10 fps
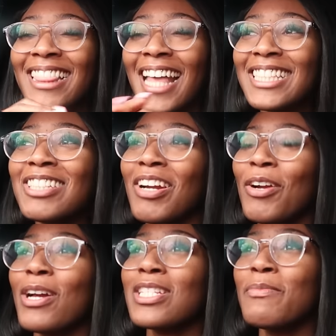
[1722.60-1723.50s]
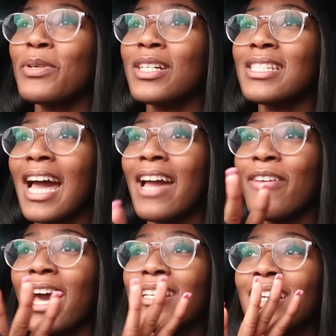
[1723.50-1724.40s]
That's a great question, because
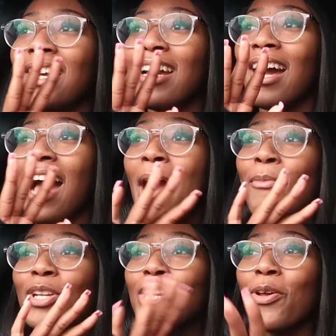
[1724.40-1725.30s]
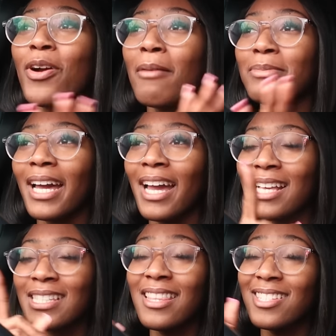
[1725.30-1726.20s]
I'm on a no carb diet.
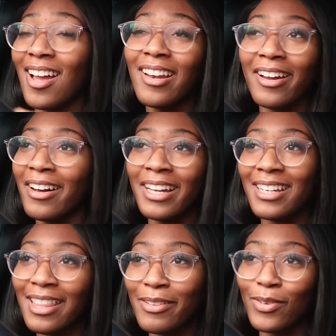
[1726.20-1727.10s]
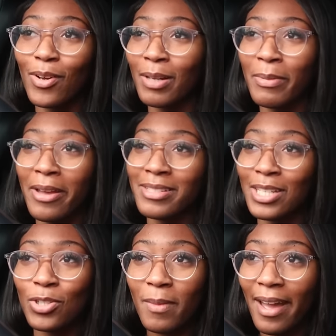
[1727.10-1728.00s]
I said this earlier in like the vlog when I was
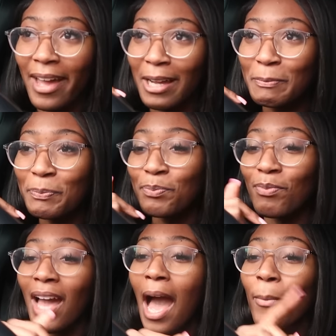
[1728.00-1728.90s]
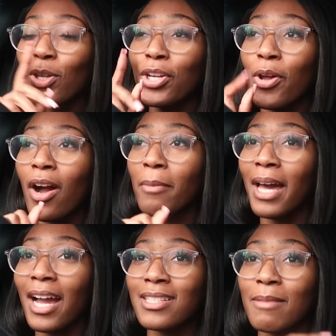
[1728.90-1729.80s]
like doing my hair. I'm on a no carb
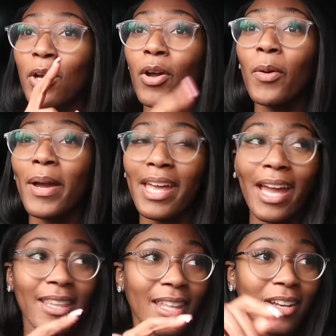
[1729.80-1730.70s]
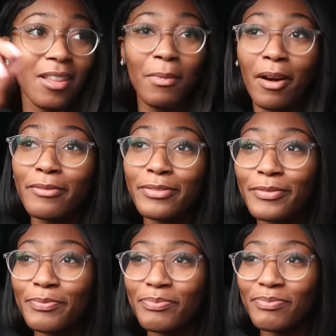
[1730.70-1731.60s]
diet because I'm going away at the end of the month,
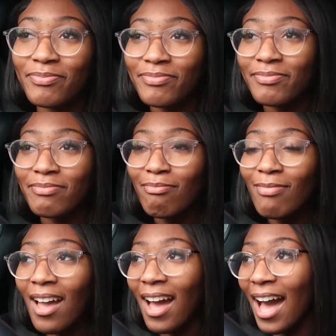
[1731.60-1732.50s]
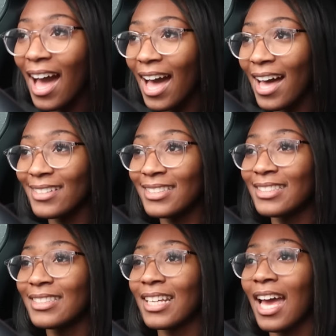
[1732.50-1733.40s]

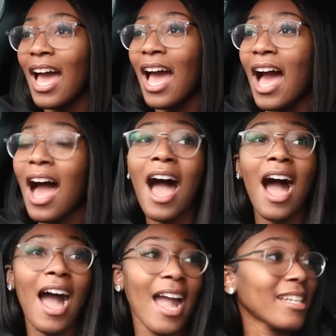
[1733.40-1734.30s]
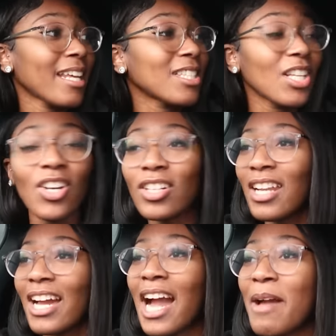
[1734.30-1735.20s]
and I need to look
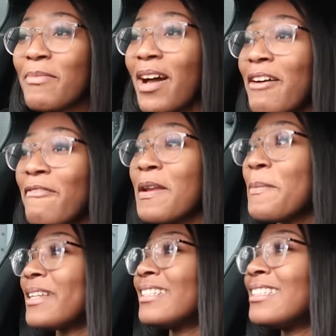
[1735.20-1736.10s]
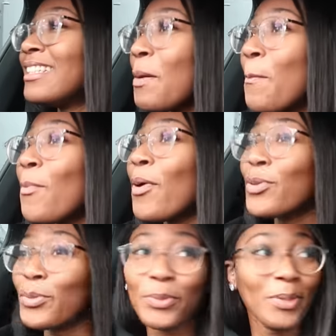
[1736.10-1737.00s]
like I'm a flipping
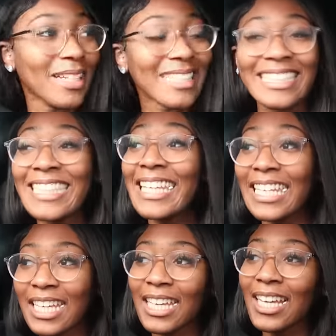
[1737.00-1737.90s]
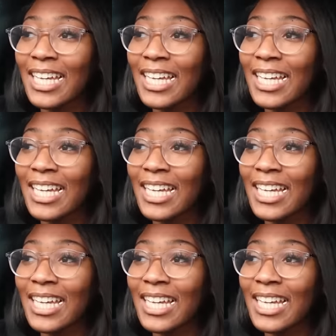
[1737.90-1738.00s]
model, skinny,